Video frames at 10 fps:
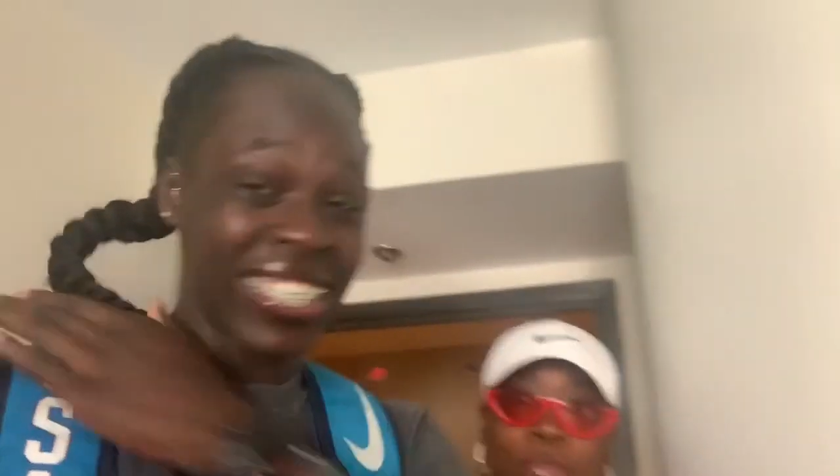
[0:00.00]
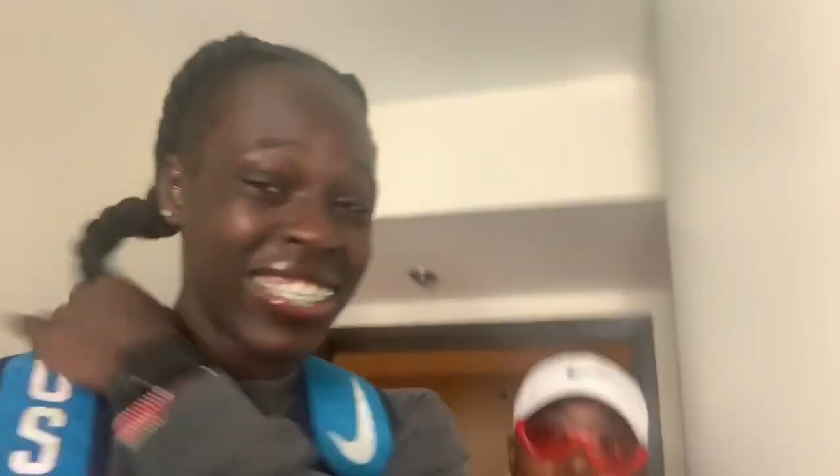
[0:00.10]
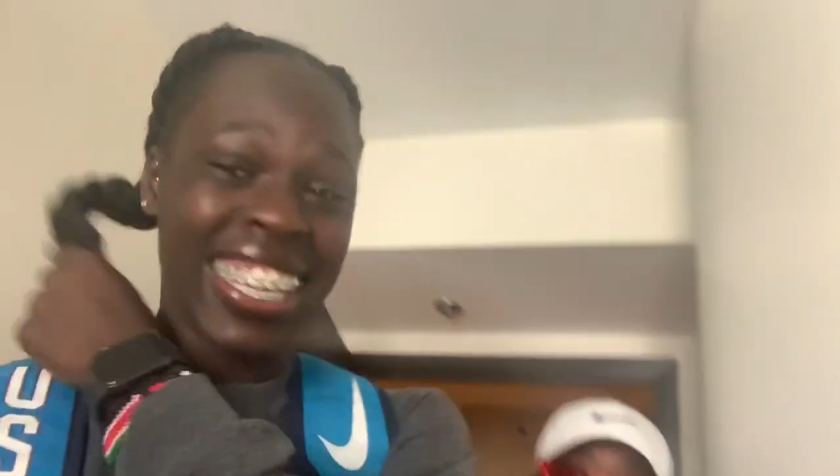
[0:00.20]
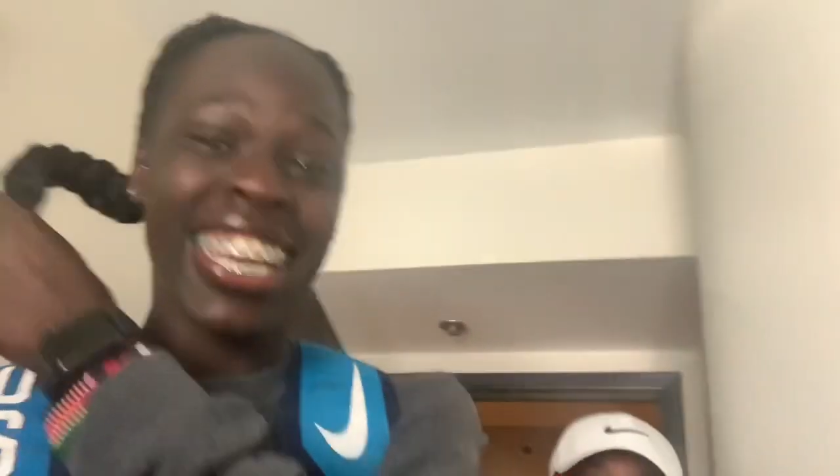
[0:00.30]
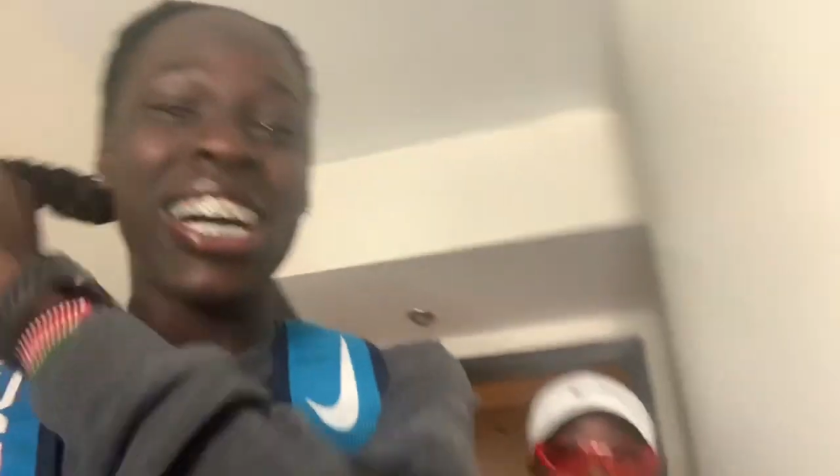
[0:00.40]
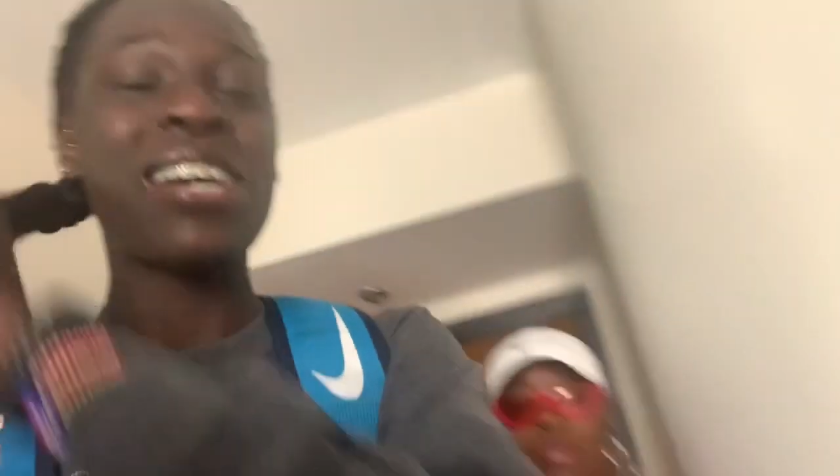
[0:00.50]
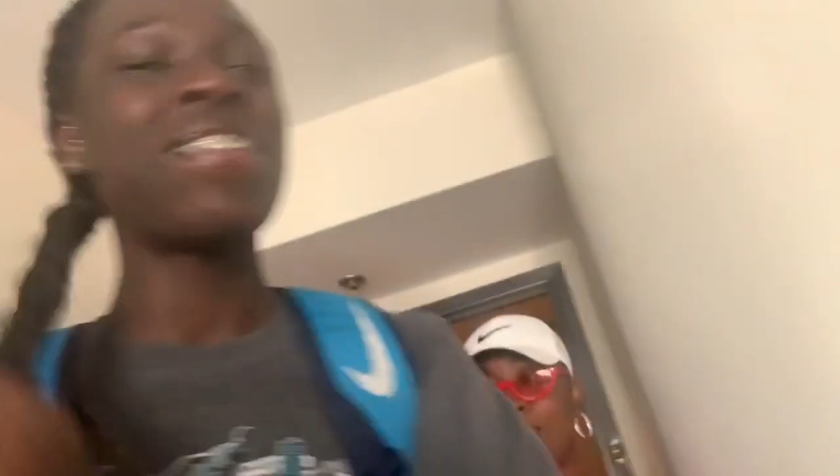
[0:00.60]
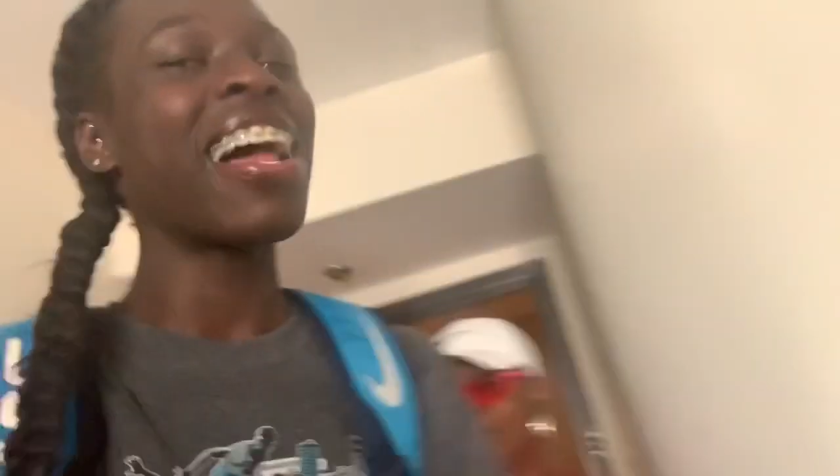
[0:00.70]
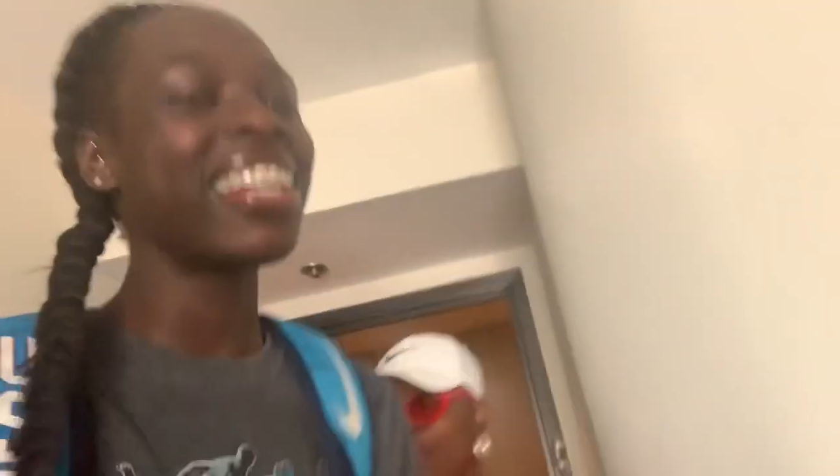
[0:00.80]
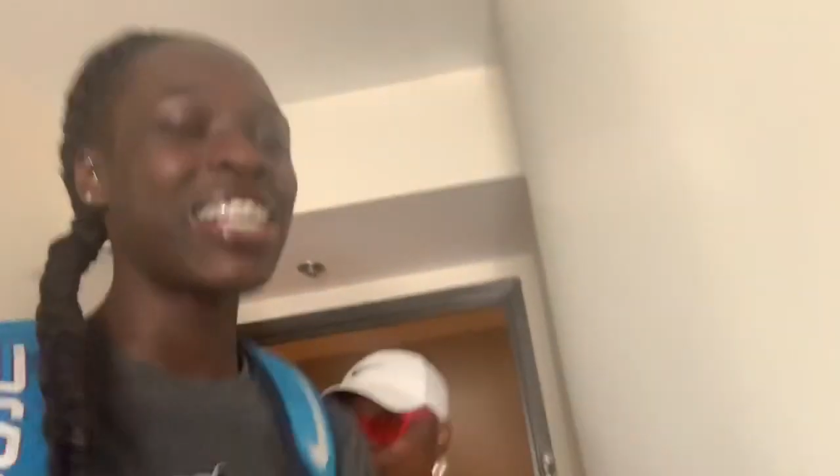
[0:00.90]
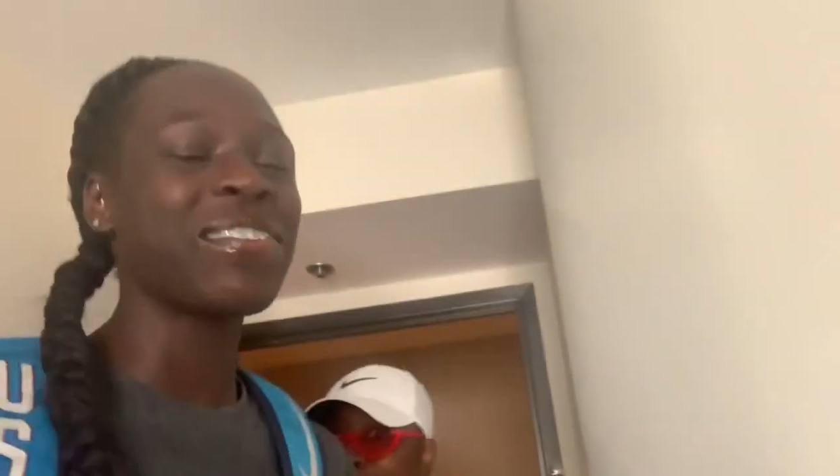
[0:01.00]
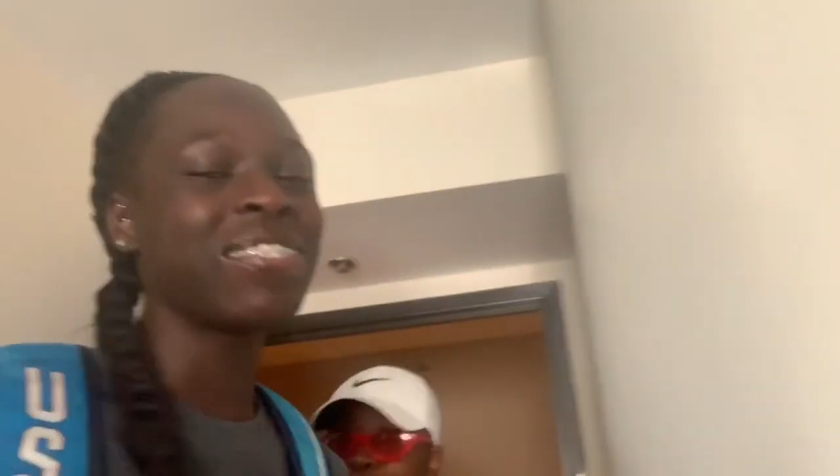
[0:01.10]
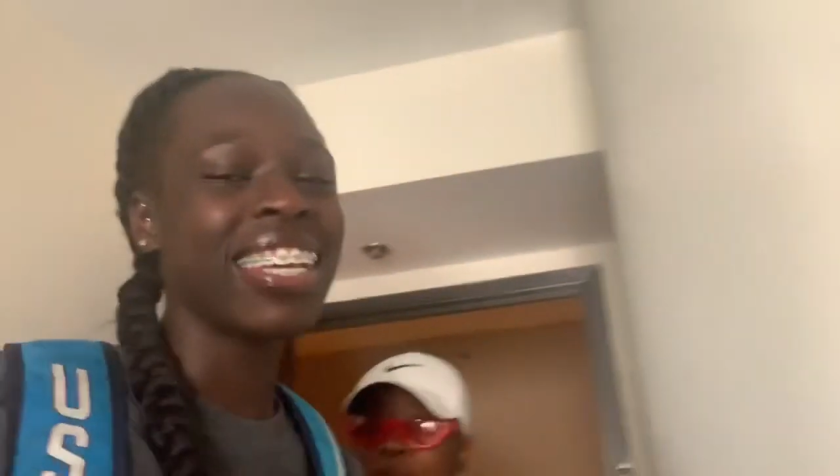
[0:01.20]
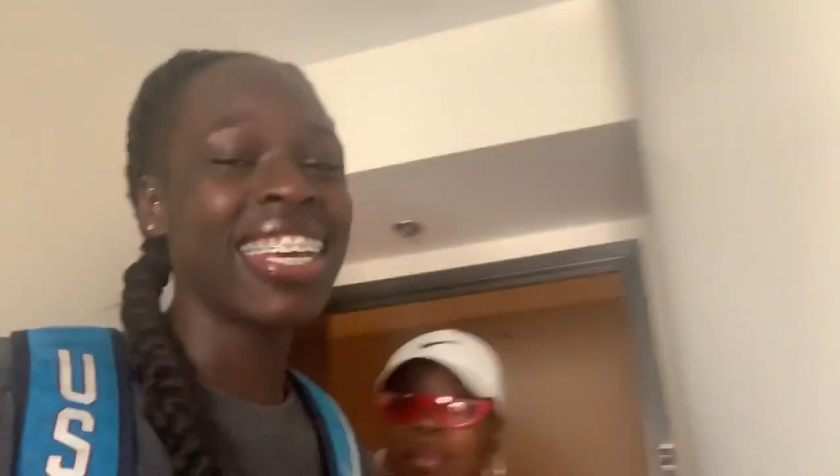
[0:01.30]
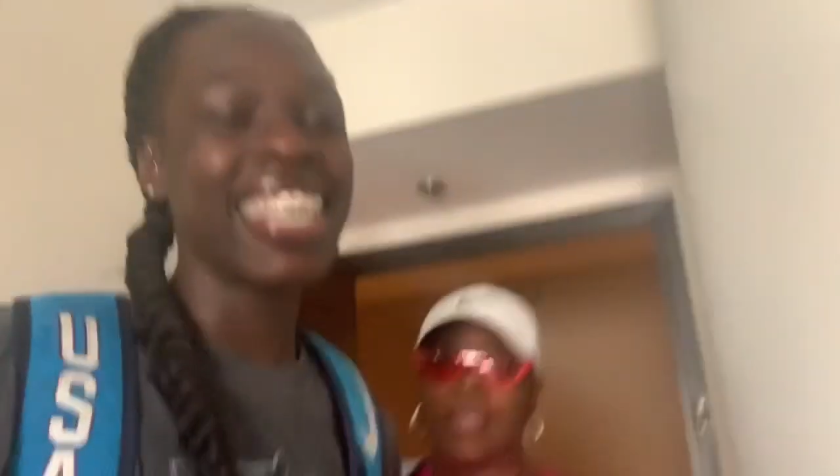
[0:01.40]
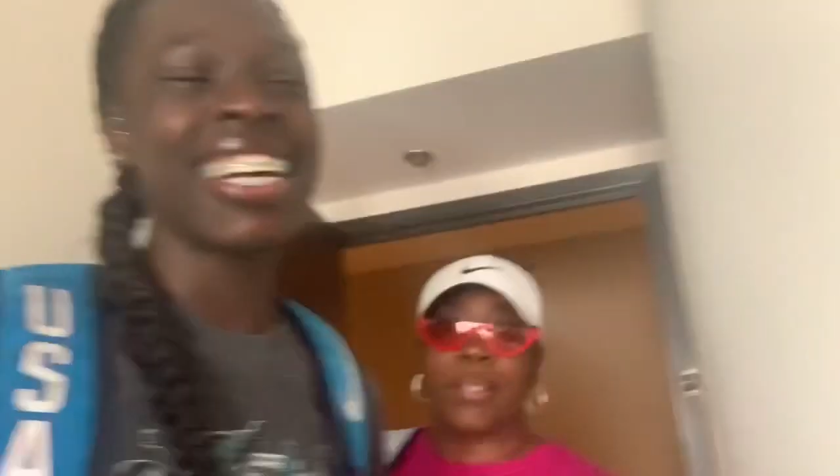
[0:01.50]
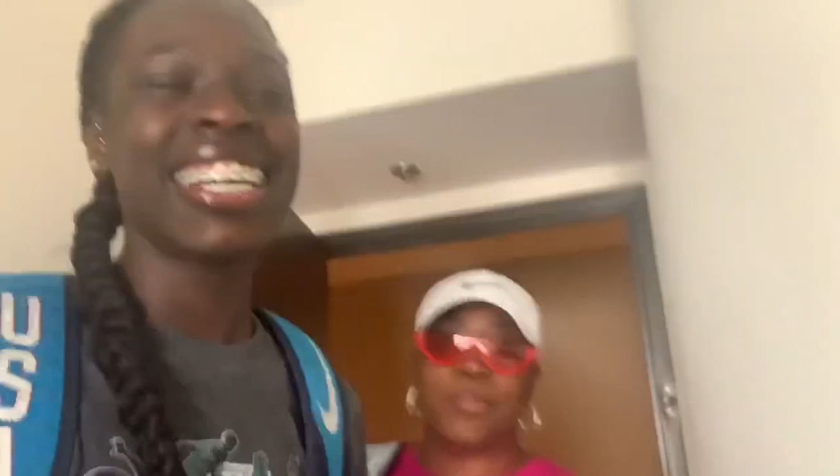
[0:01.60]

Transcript: Okay, um, I didn't update.